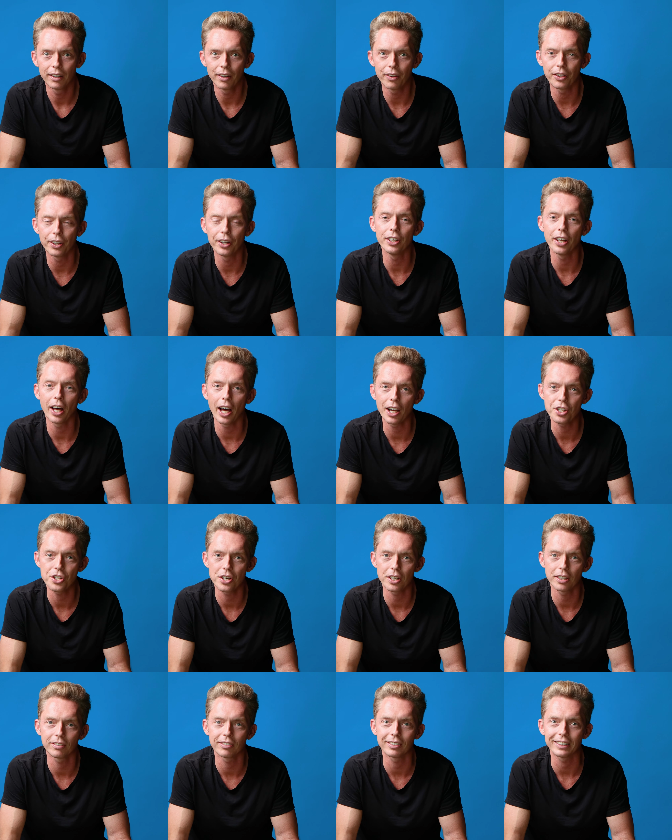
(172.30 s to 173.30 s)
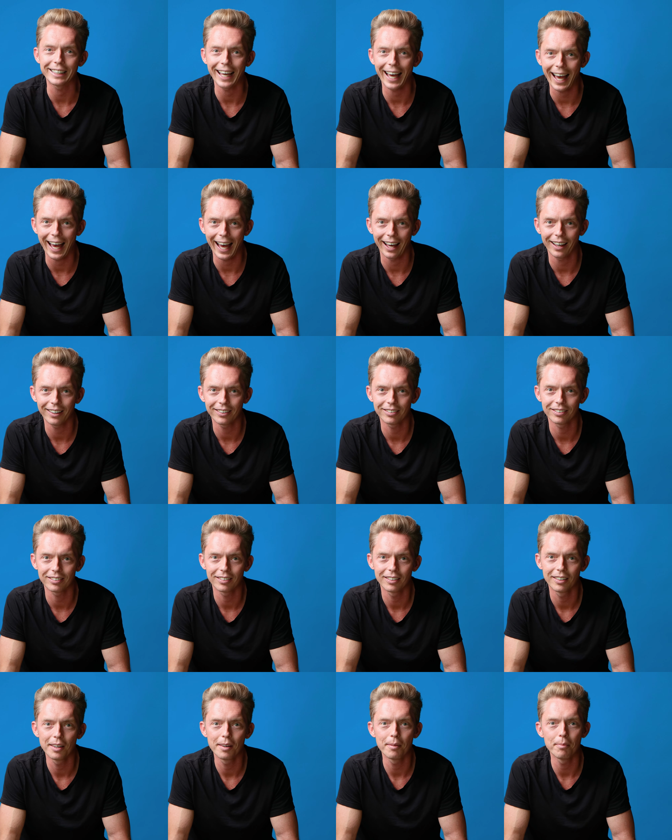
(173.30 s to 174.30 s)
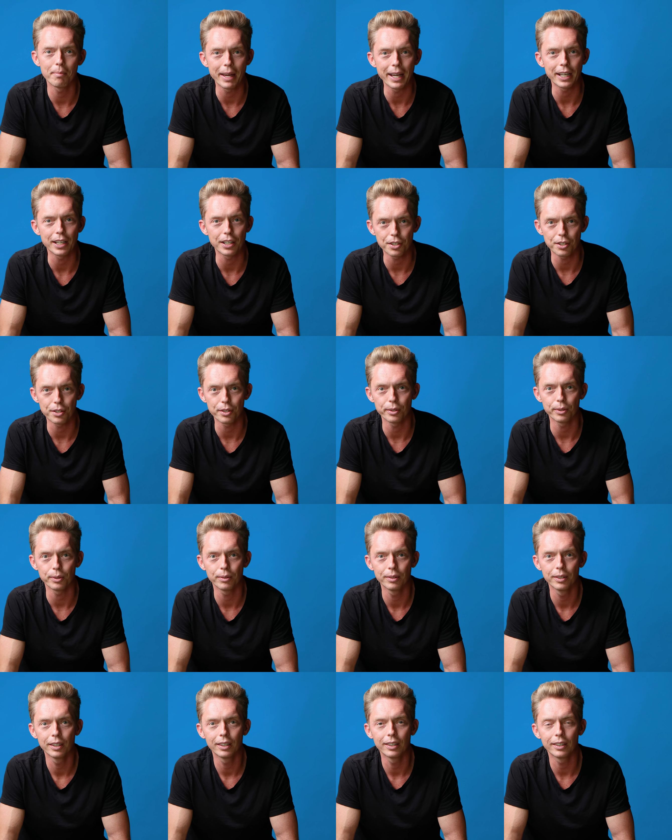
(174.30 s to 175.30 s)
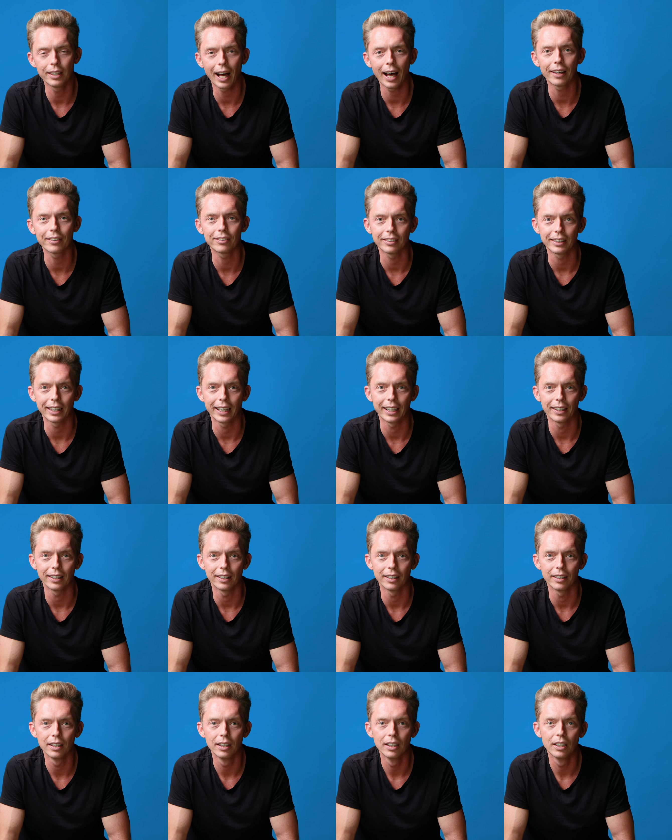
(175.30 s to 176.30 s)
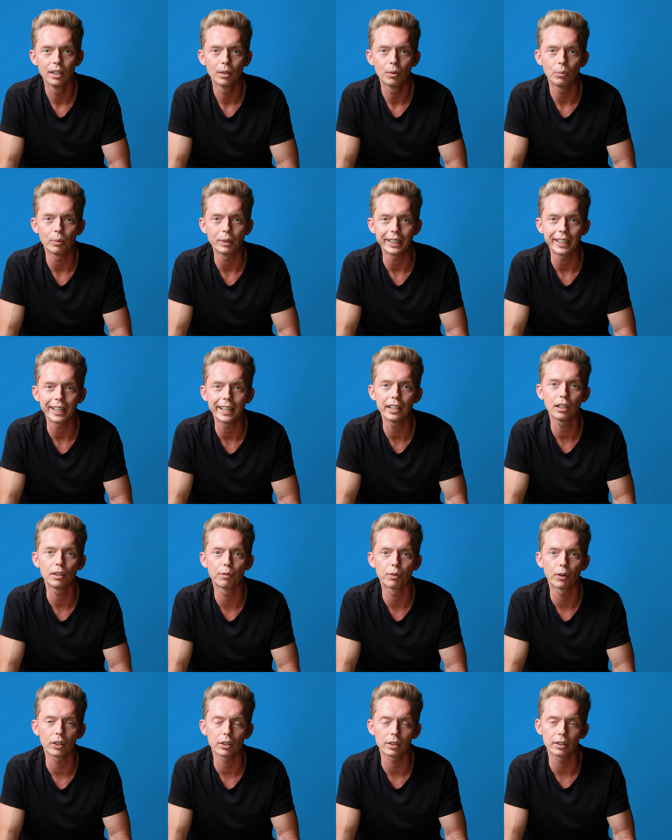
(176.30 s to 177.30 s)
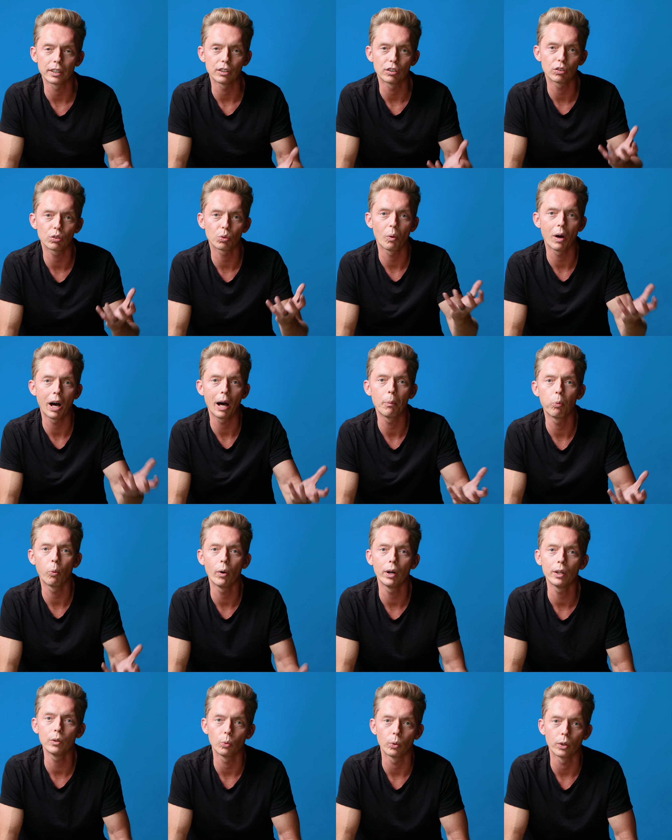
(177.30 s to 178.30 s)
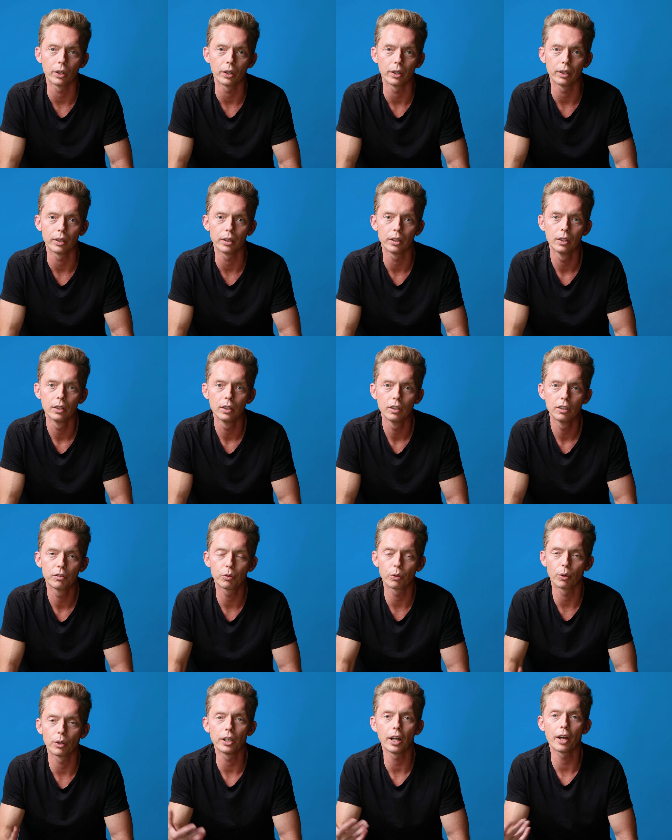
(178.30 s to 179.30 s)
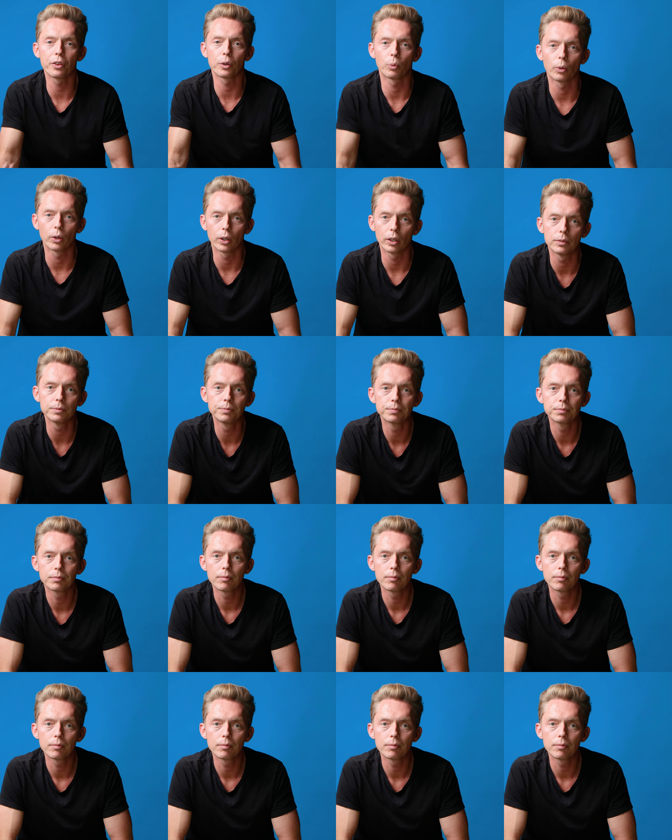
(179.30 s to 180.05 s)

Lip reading: The nauseous gas made you nauseated. We inadvertently swap one word for another word.